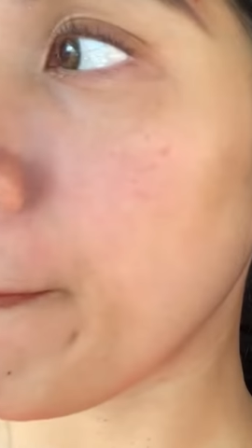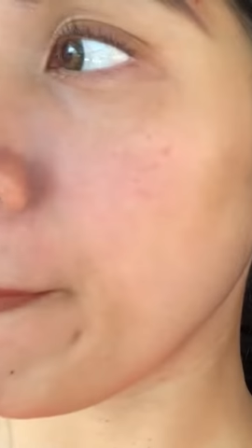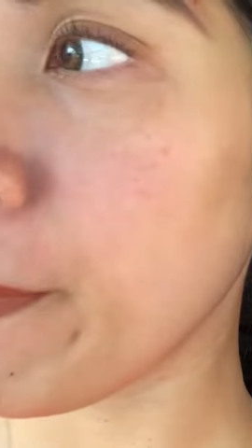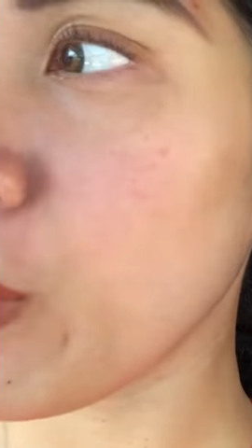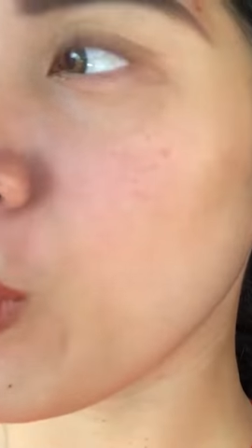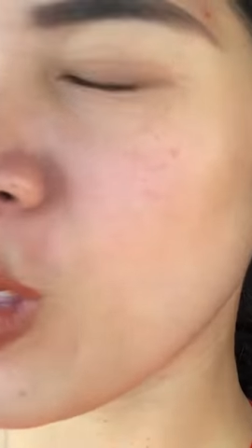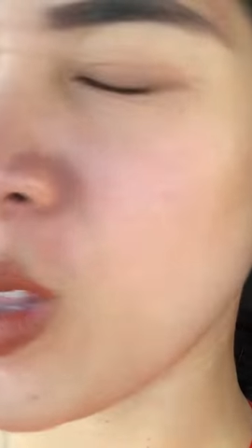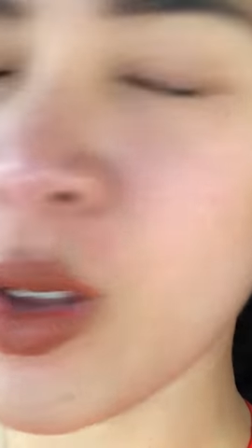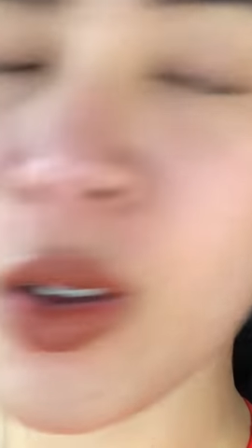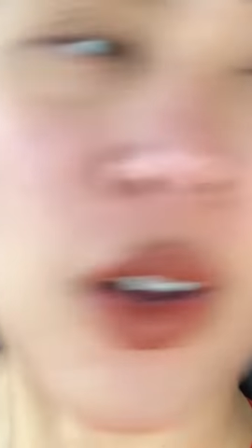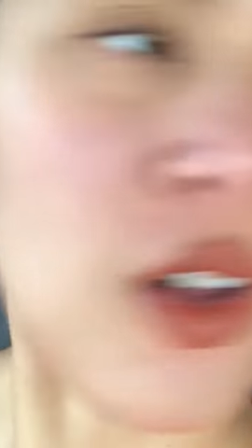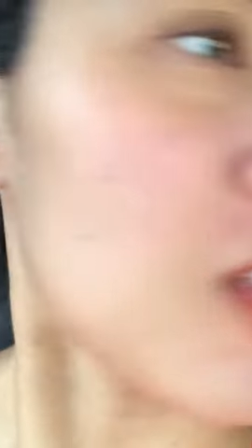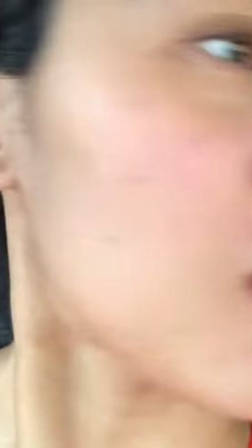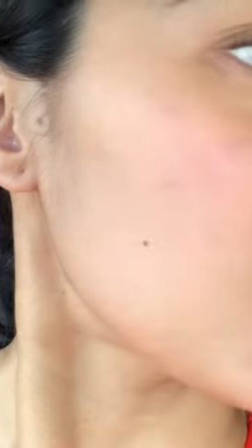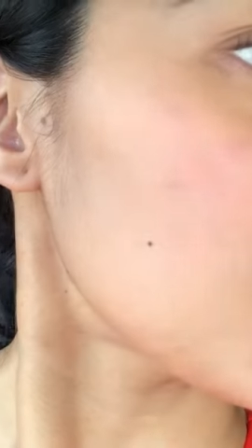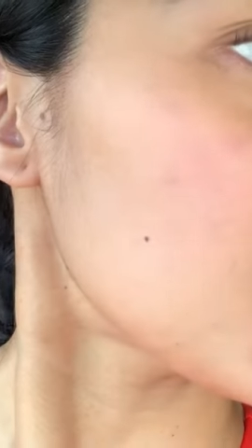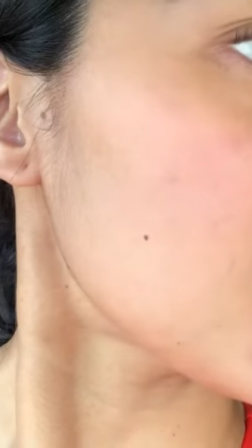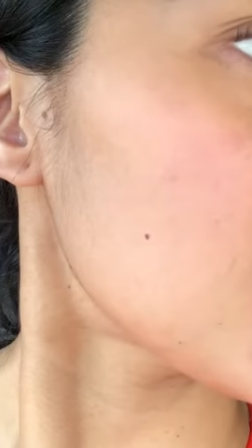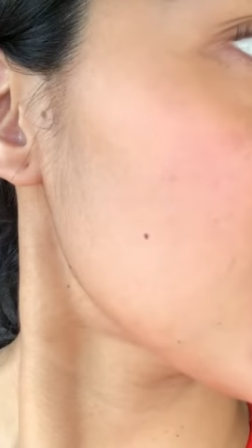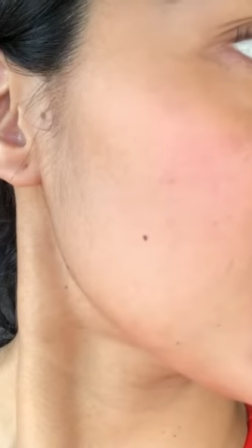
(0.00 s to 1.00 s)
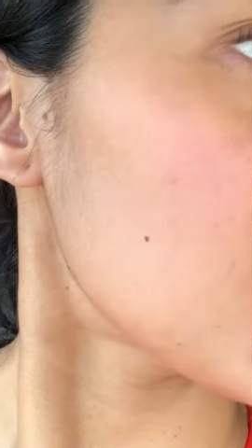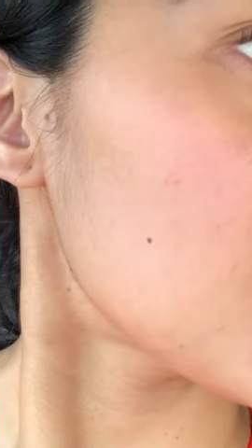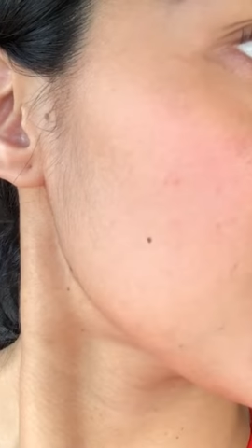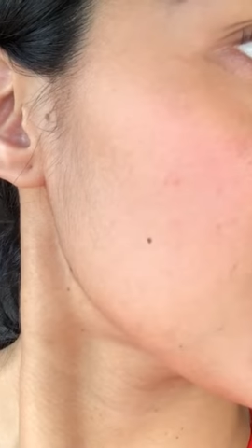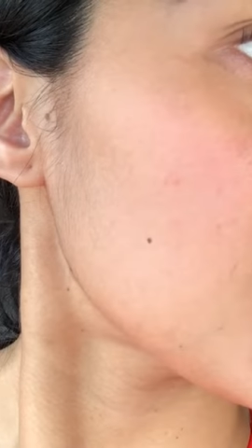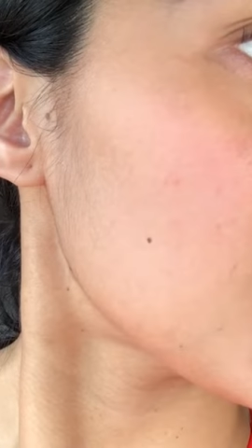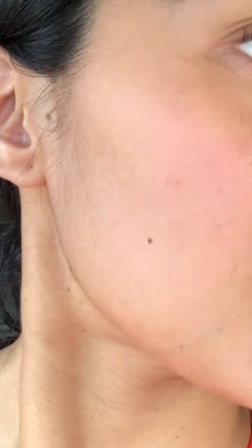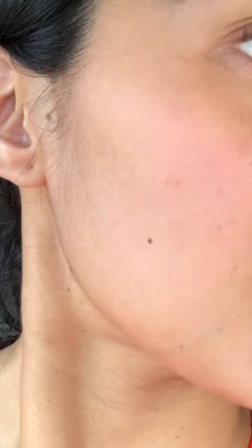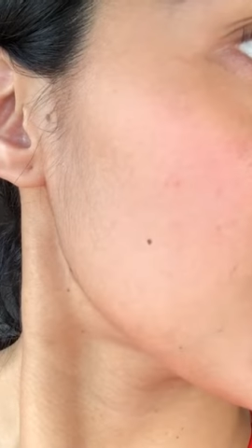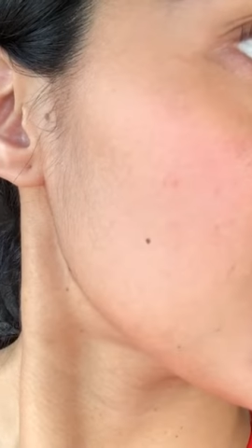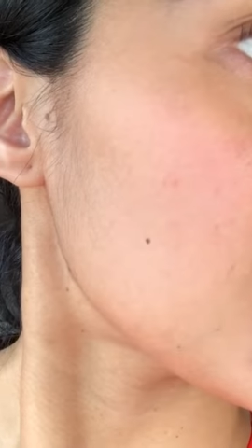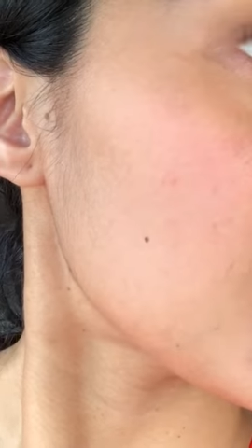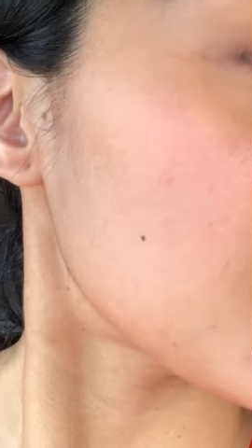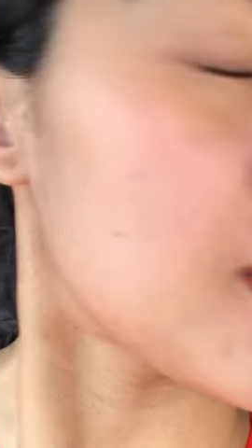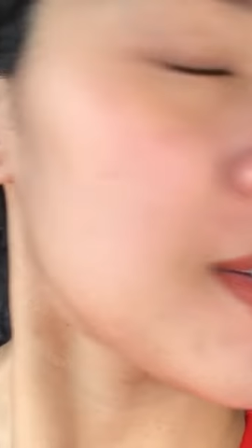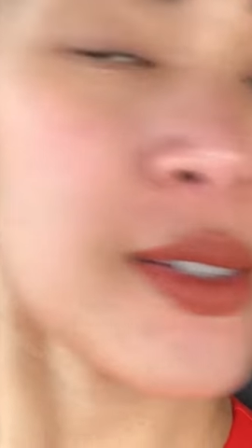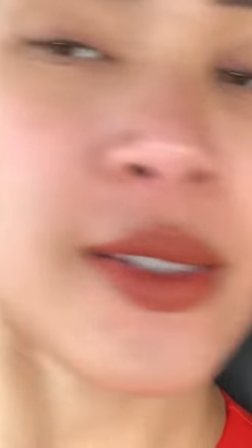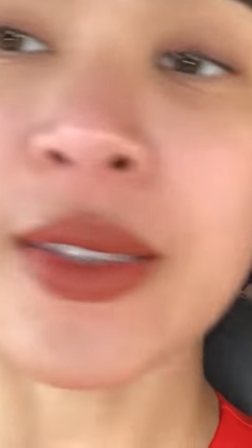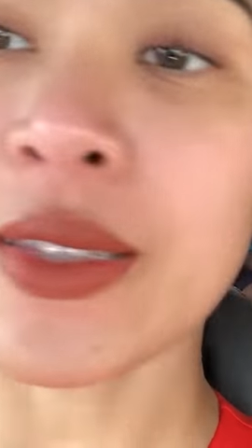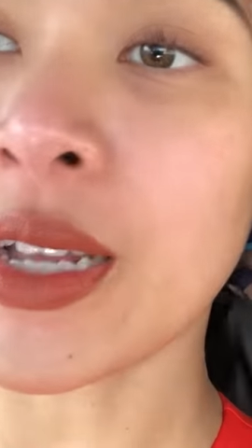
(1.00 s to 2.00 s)
What do you call this?
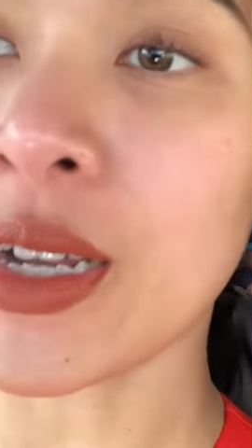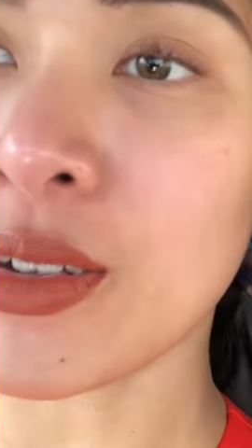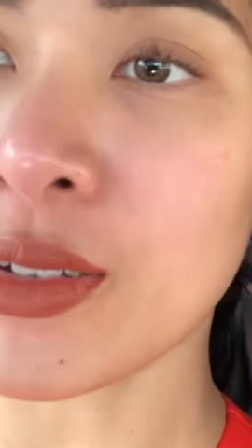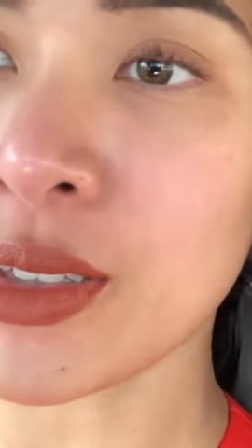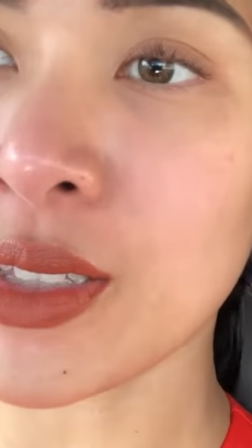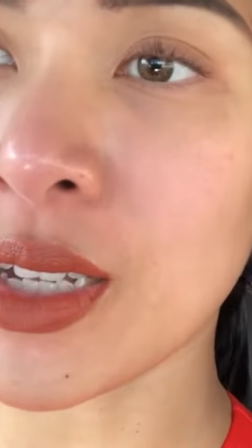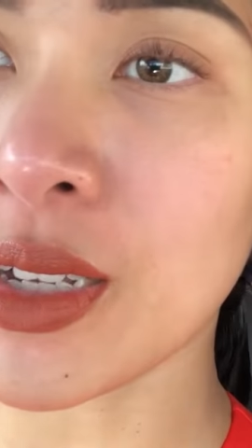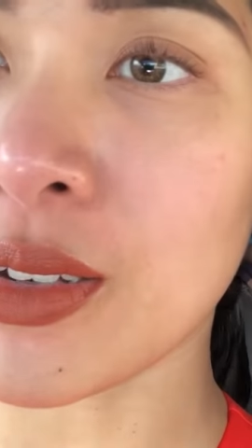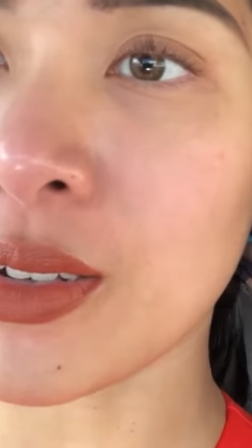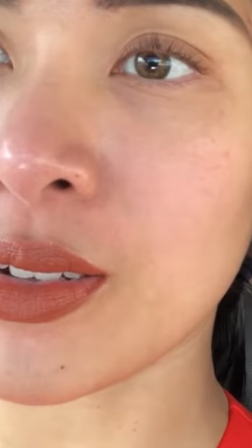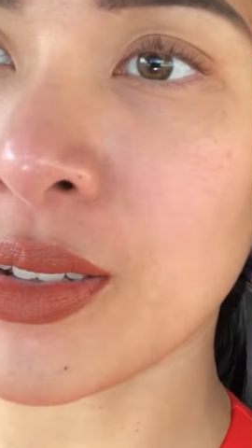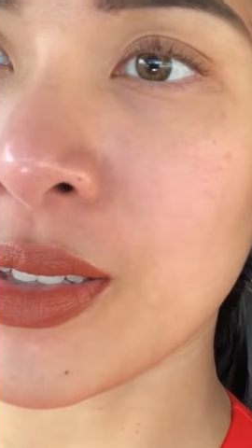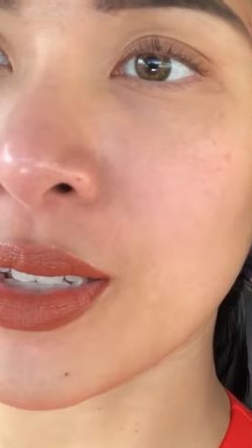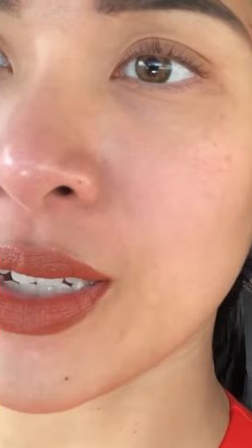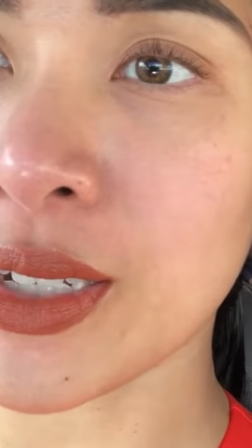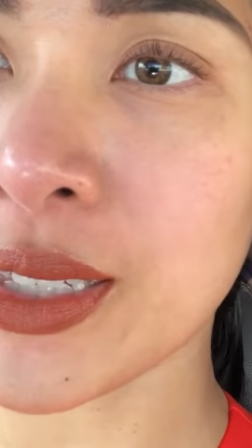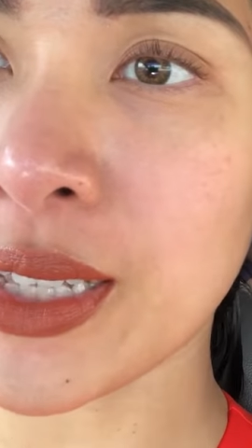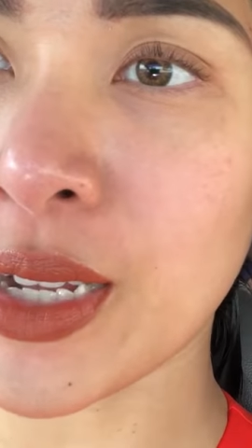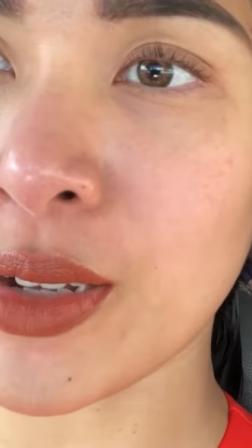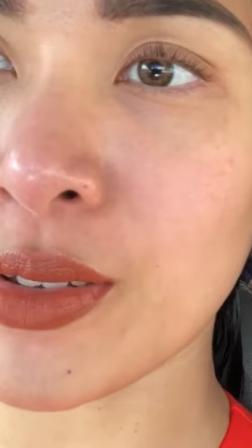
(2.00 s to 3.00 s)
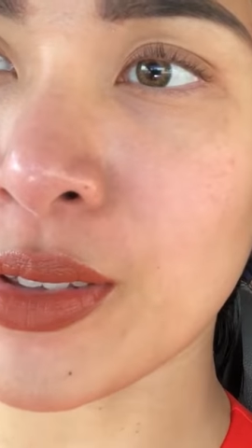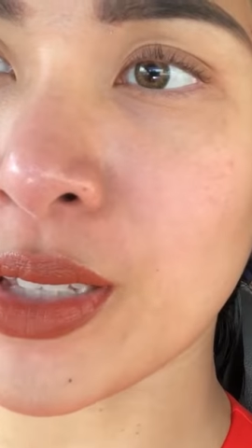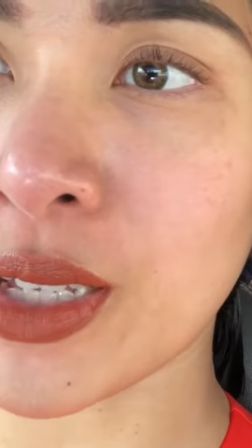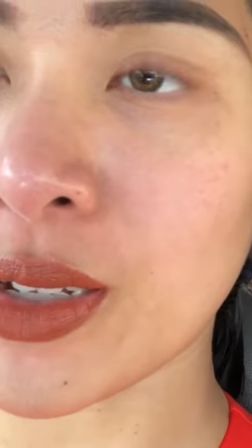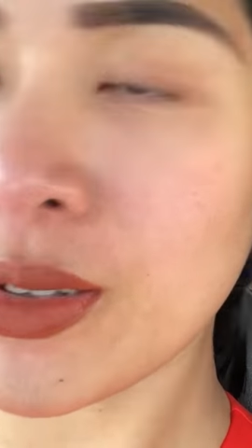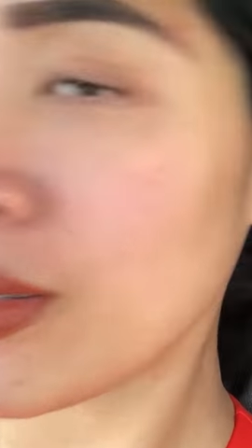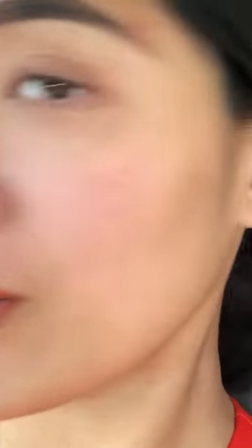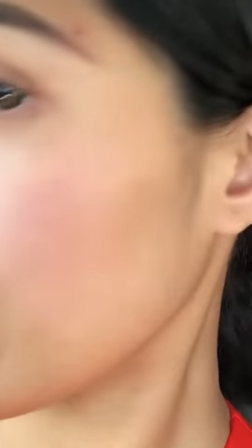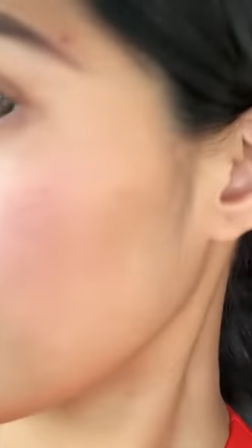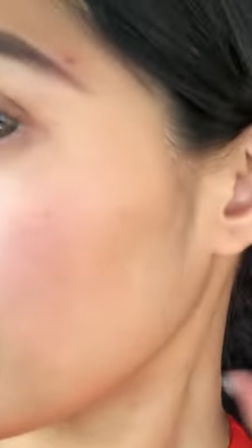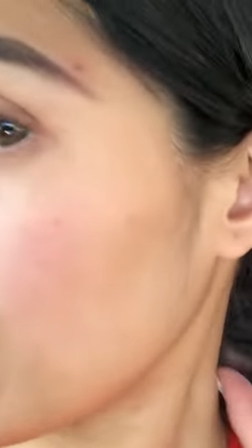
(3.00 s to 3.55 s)
Downtown. Downtown. They're downtown.